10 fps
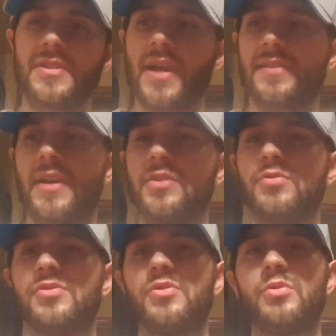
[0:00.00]
as I
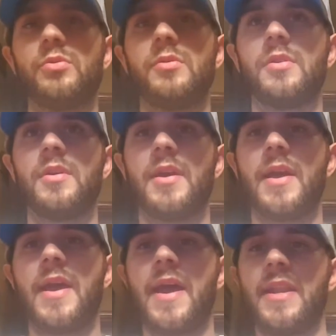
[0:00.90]
used to
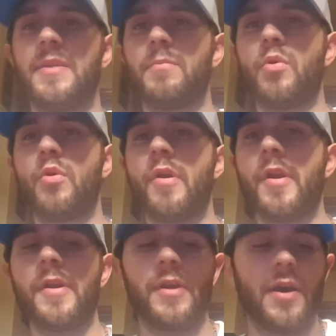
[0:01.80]
anymore.